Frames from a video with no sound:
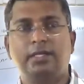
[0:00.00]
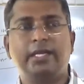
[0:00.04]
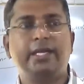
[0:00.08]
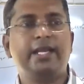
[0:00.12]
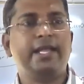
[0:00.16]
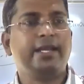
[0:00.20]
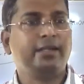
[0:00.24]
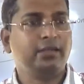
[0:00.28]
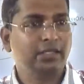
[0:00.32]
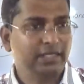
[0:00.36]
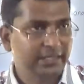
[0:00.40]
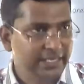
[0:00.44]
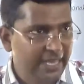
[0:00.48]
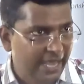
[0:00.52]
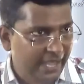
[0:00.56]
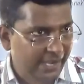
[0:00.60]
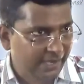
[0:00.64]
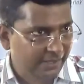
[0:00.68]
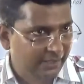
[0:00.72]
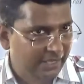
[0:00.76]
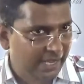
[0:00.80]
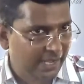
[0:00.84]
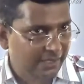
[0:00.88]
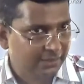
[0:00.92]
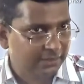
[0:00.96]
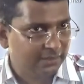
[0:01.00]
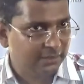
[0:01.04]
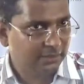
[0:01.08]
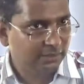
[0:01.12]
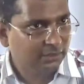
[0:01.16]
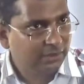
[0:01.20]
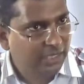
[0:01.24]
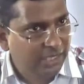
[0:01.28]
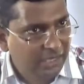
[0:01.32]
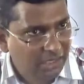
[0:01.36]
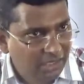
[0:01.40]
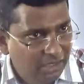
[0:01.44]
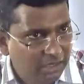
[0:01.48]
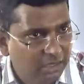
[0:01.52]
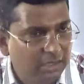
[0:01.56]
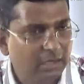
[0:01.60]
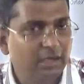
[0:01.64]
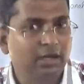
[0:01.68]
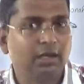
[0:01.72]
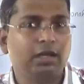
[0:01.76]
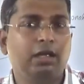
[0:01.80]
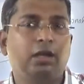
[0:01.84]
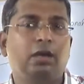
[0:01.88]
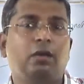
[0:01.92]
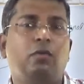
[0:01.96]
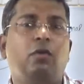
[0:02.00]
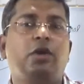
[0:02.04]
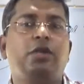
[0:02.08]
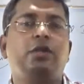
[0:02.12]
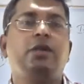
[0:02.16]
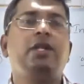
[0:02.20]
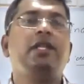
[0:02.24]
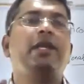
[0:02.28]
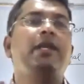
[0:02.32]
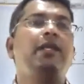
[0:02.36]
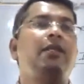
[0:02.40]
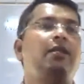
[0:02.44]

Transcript: deduct the direct tax then what you will